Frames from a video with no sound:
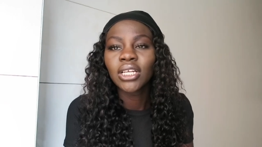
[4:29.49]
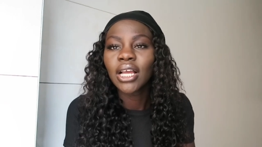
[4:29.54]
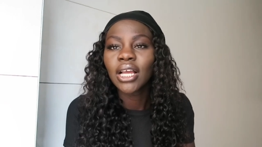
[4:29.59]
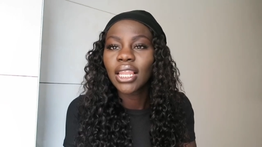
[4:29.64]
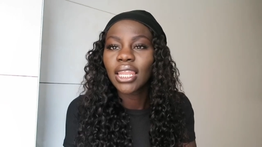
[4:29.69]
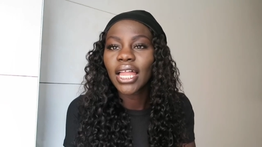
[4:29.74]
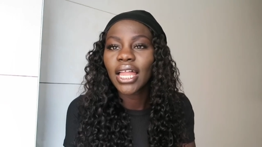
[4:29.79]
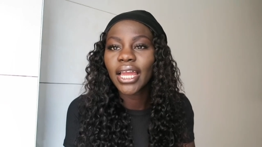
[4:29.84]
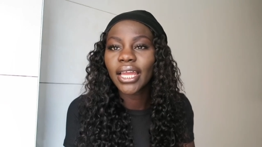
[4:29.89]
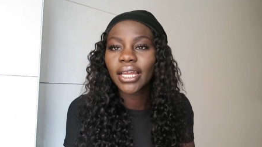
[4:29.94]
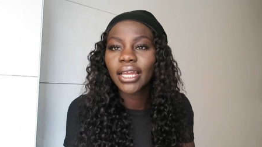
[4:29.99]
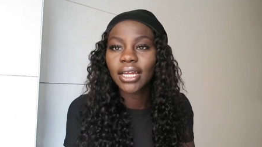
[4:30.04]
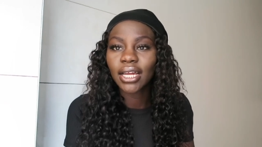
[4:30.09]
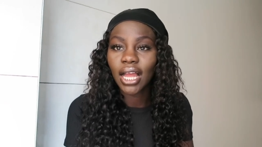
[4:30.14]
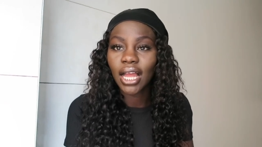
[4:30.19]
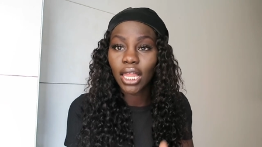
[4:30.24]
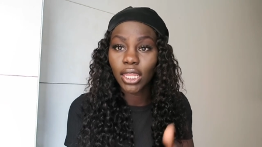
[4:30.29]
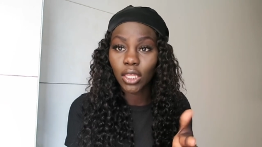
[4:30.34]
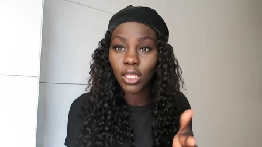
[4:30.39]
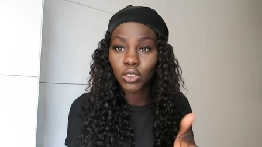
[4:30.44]
like
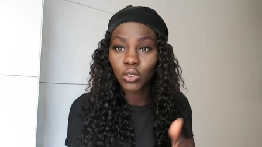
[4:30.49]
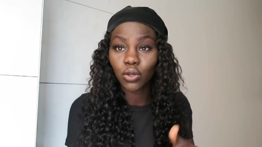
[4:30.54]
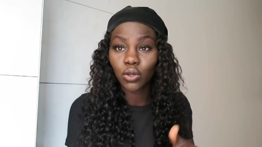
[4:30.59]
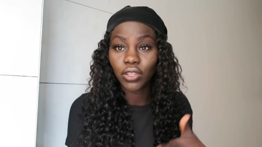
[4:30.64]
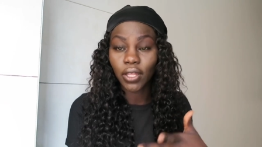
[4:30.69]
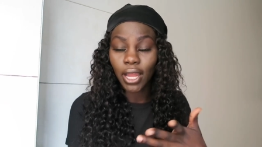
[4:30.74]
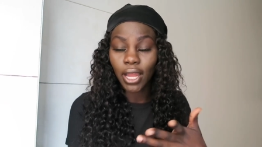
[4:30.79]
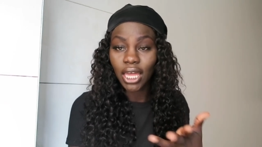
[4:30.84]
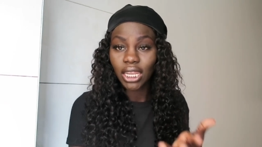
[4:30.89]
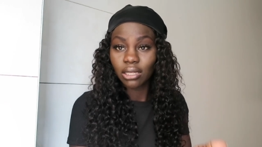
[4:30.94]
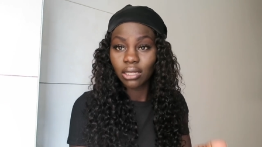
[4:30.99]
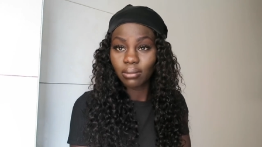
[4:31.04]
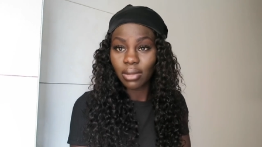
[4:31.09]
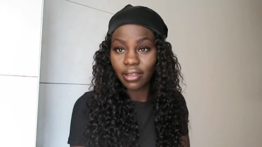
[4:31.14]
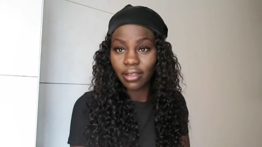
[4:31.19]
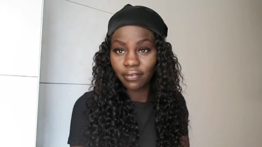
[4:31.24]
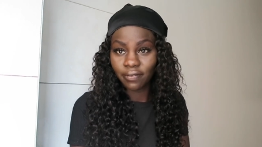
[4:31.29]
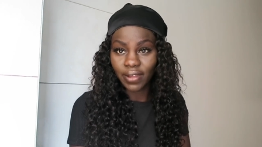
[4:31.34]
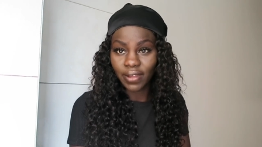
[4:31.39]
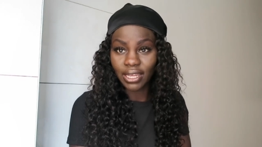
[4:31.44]
i lost all the color in my
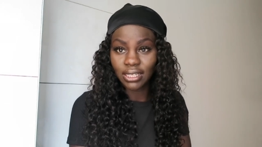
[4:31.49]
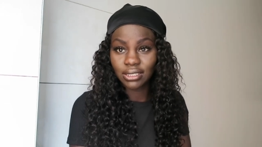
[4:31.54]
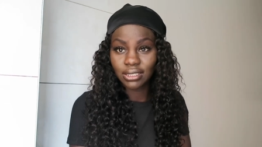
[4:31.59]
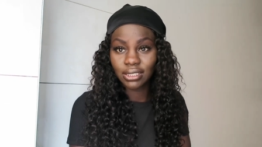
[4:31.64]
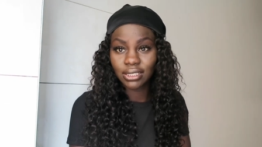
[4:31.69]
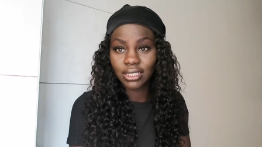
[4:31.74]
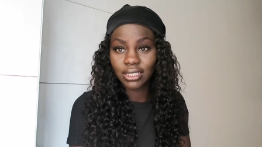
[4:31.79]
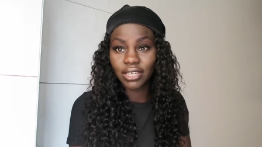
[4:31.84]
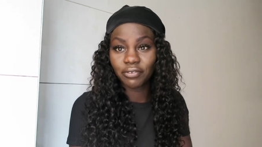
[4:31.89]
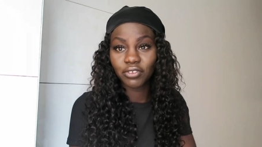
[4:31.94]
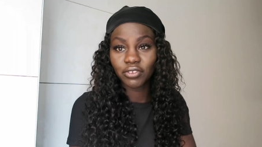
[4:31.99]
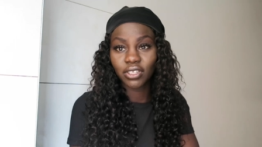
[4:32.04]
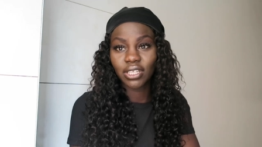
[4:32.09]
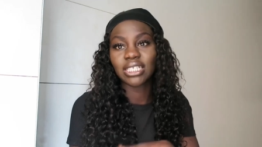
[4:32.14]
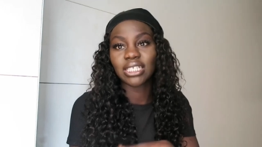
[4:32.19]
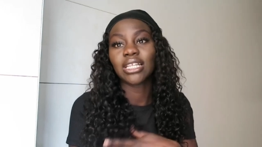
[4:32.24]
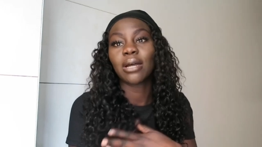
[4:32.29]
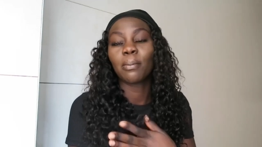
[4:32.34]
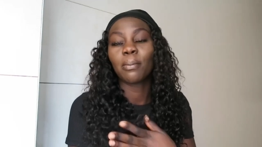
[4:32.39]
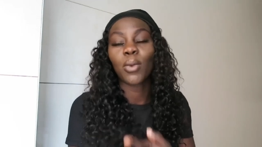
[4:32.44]
face even though that's
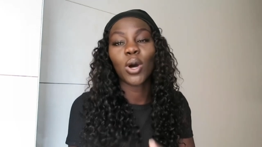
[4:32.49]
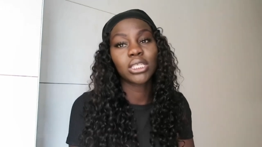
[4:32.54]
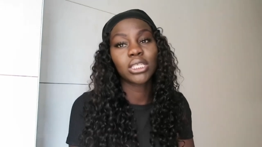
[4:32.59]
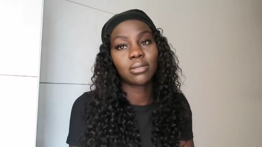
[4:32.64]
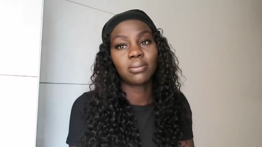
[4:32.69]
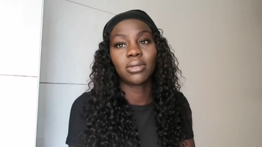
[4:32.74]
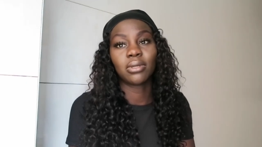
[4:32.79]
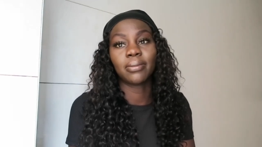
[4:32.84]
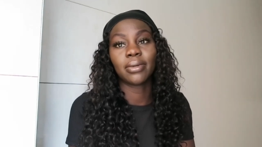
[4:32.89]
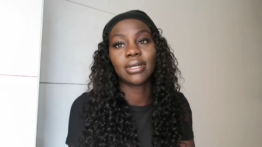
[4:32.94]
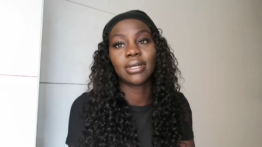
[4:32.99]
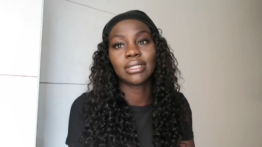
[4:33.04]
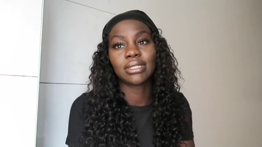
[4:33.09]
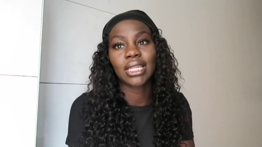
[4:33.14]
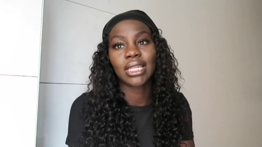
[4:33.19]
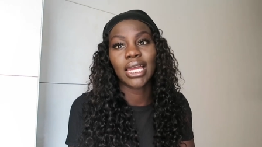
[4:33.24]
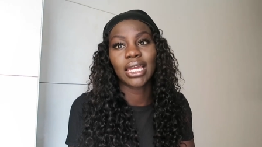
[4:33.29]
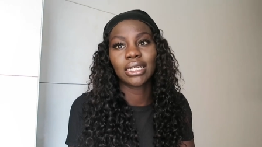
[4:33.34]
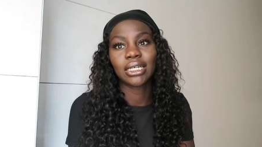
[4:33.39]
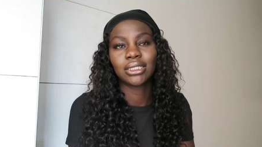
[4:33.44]
not possible because
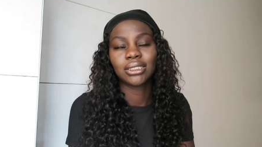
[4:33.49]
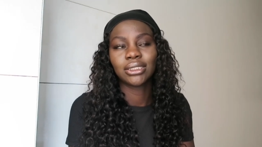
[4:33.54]
like